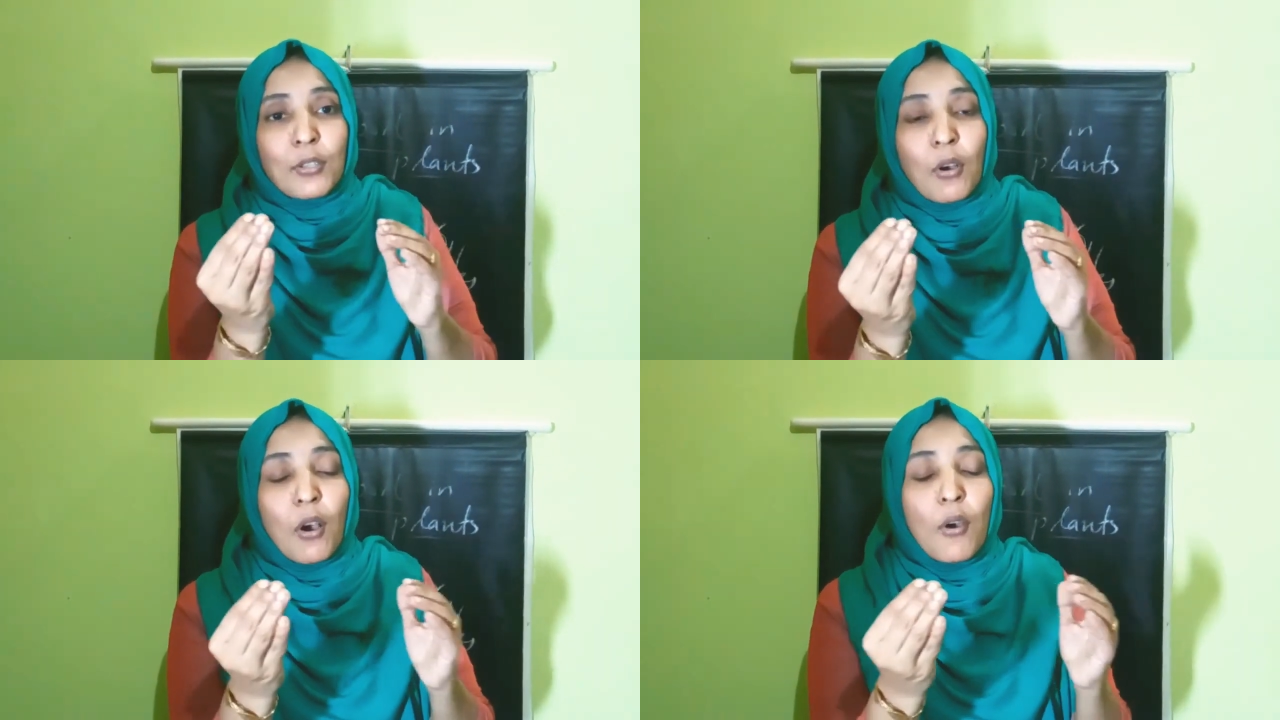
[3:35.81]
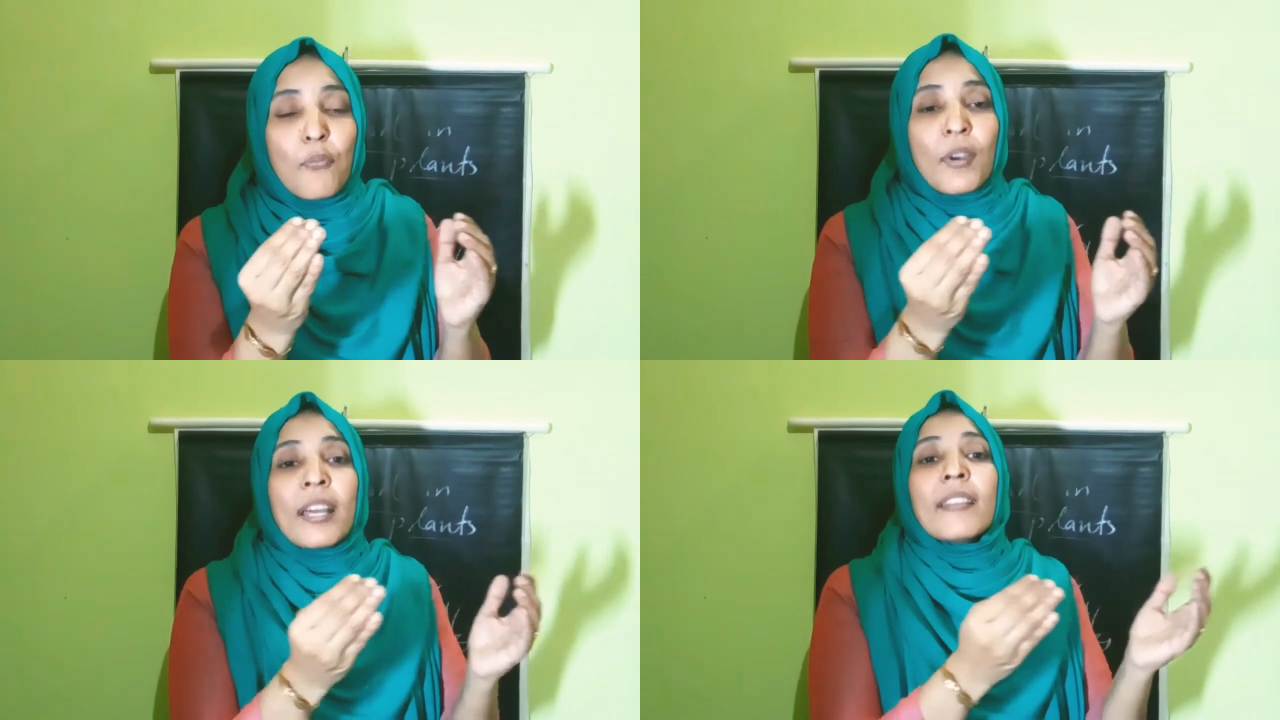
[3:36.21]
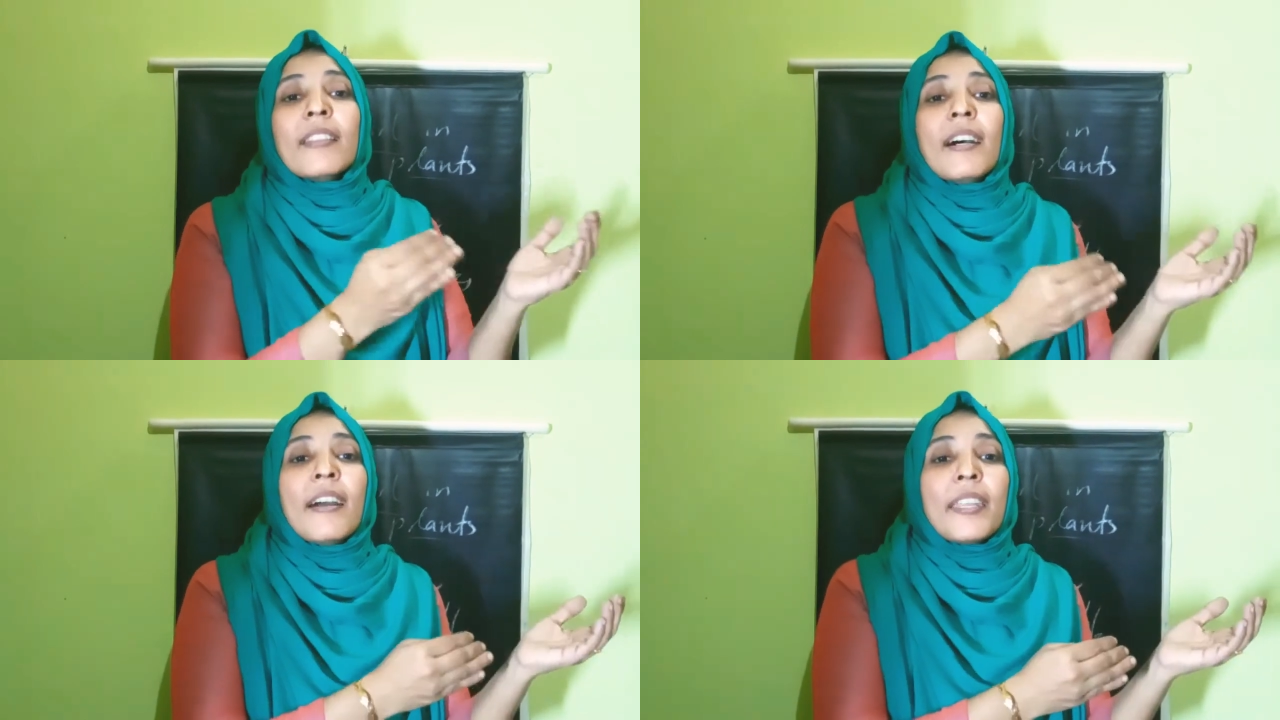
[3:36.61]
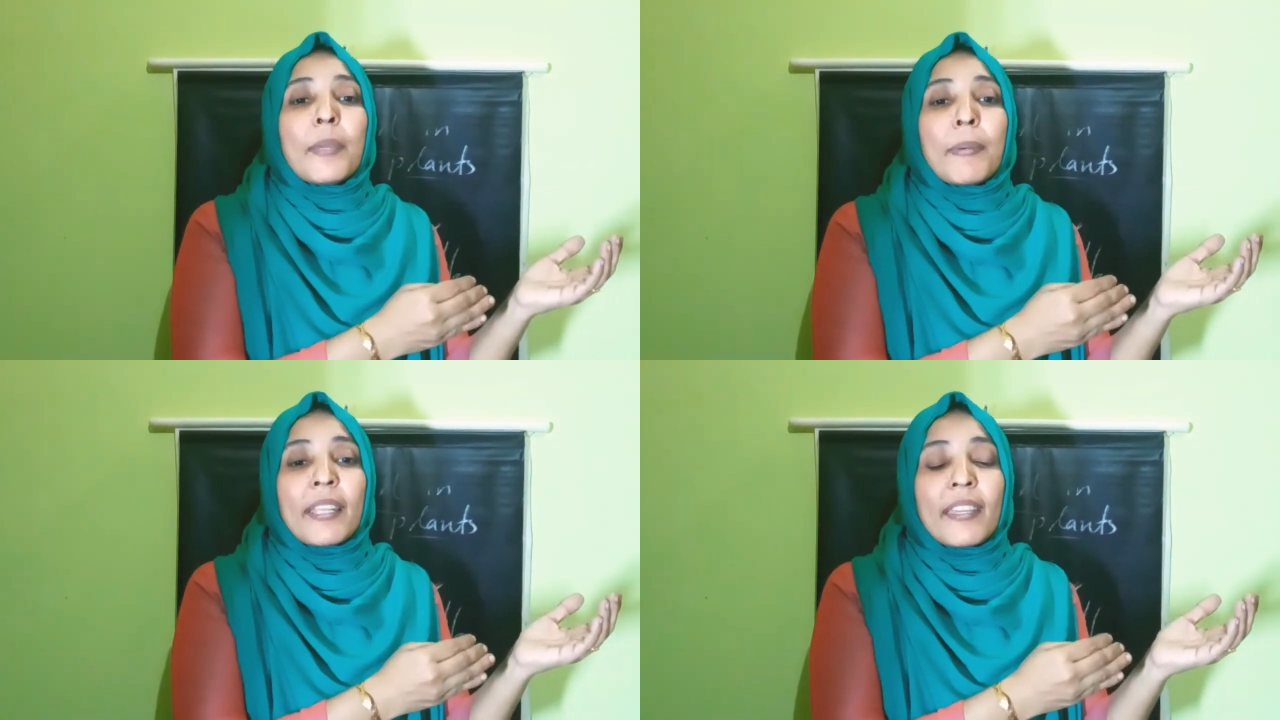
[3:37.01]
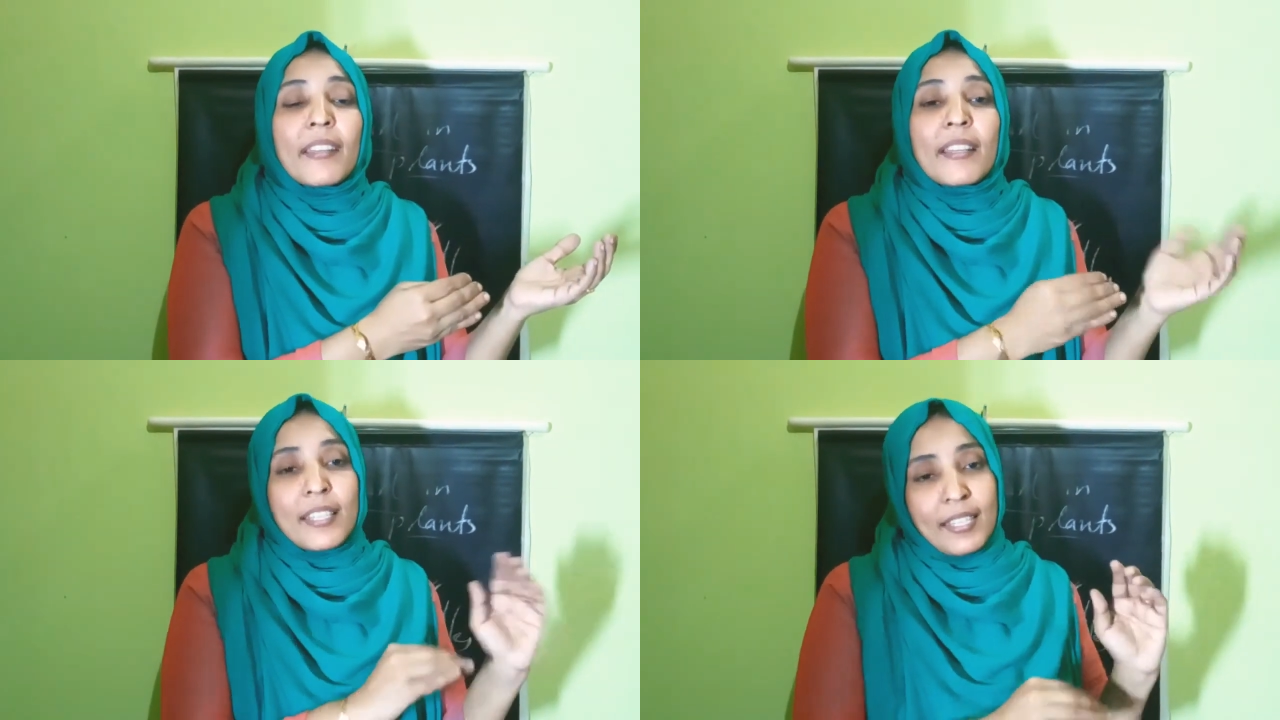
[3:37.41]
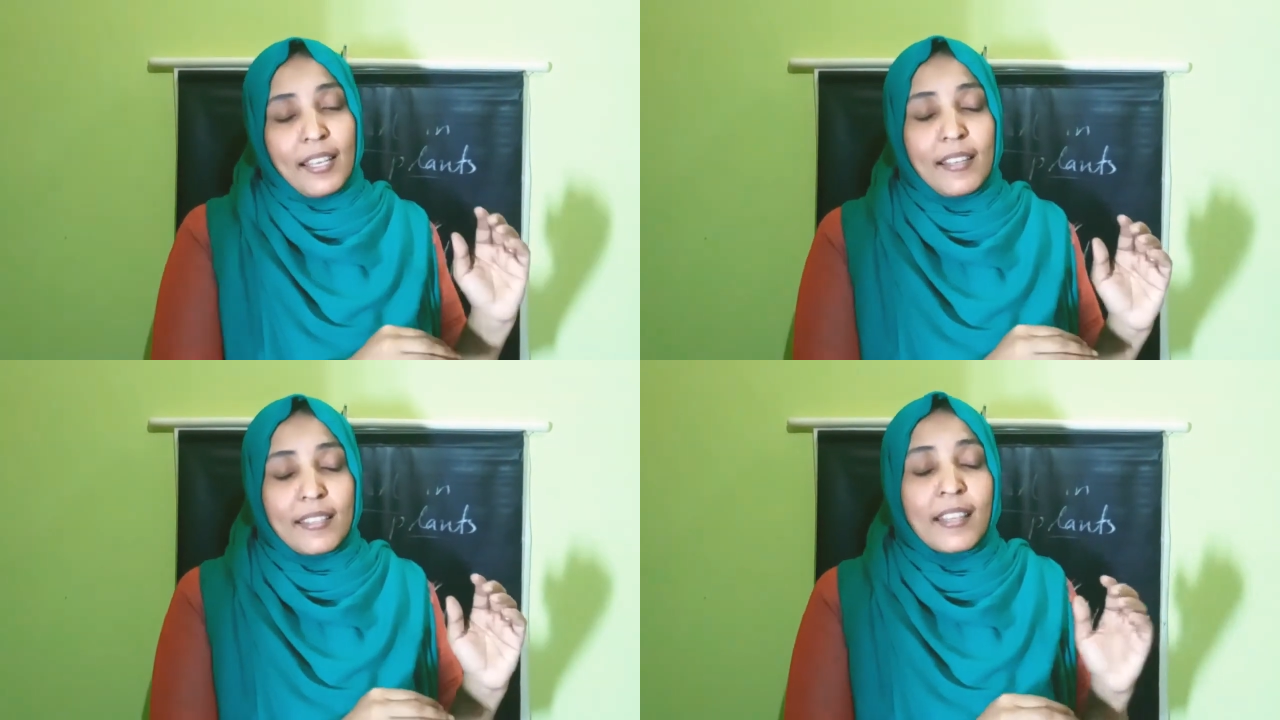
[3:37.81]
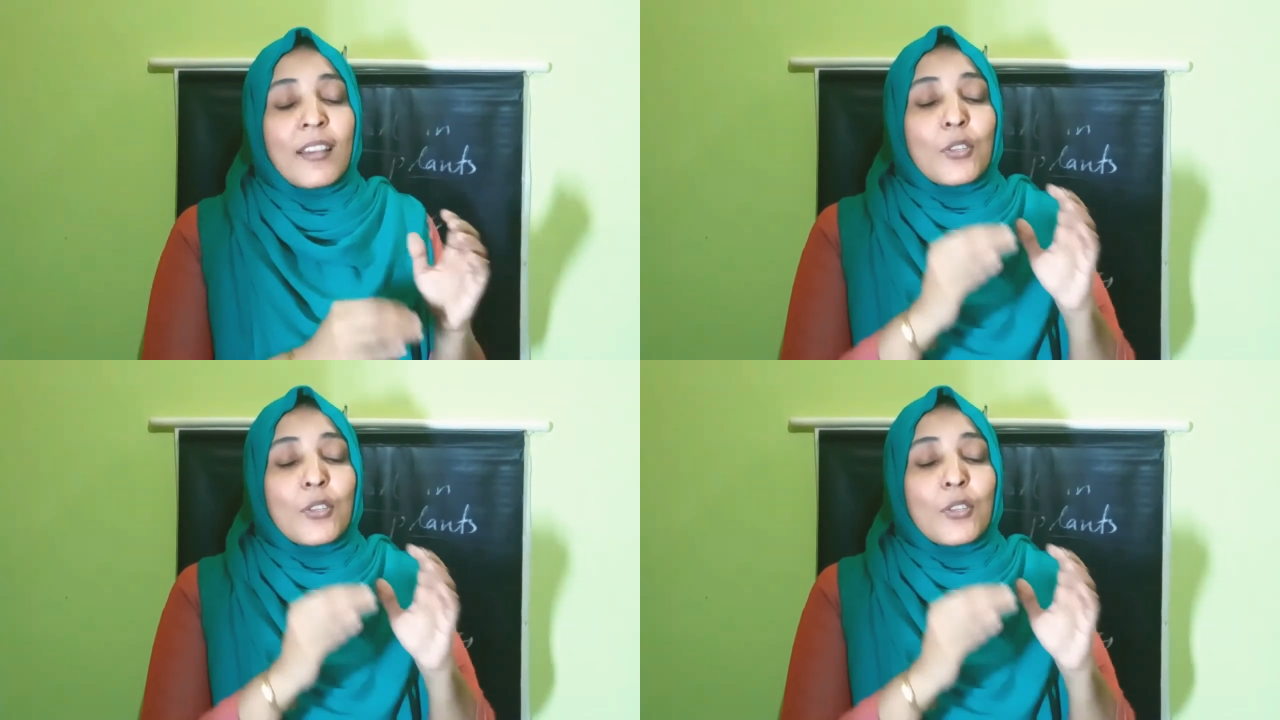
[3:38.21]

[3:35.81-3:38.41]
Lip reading: of the neighboring cells.